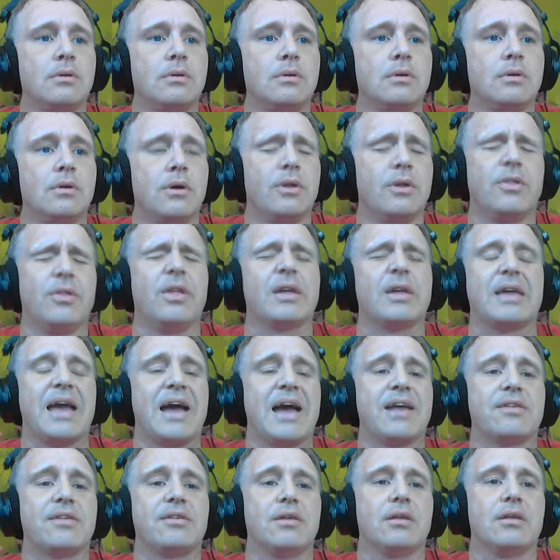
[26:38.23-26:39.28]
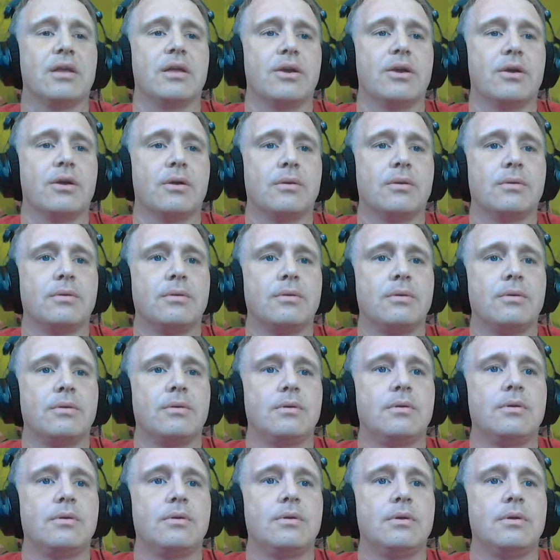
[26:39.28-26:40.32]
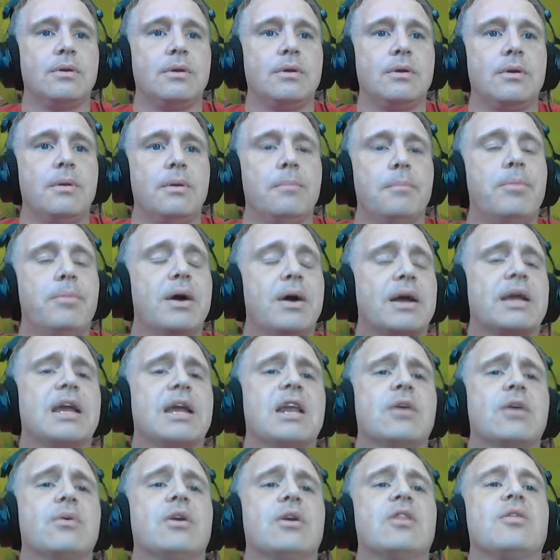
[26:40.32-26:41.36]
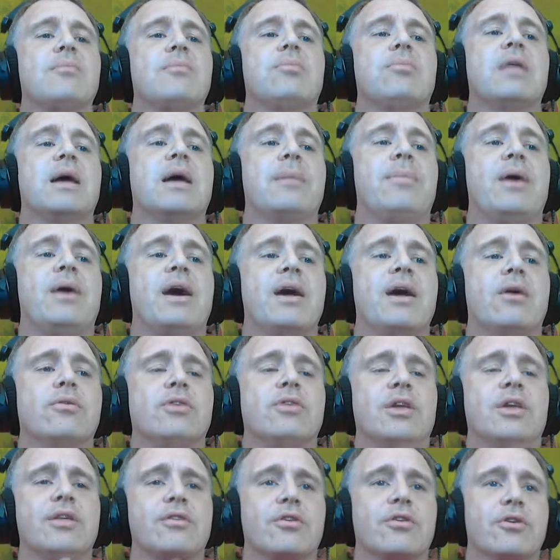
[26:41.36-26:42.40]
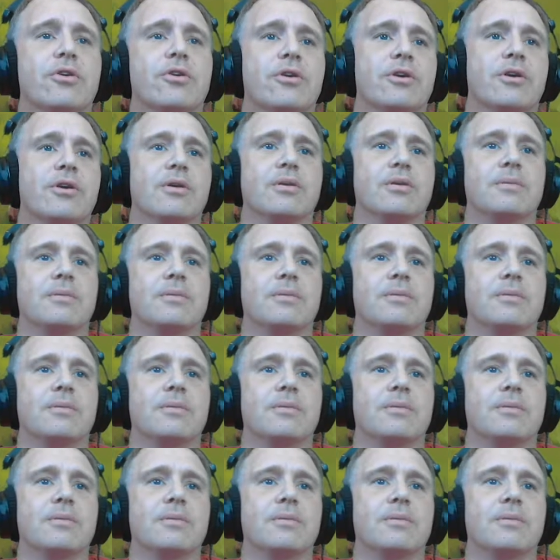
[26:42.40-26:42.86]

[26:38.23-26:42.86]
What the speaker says: Or then cast it later. But getting rid of the blight pile does hurt.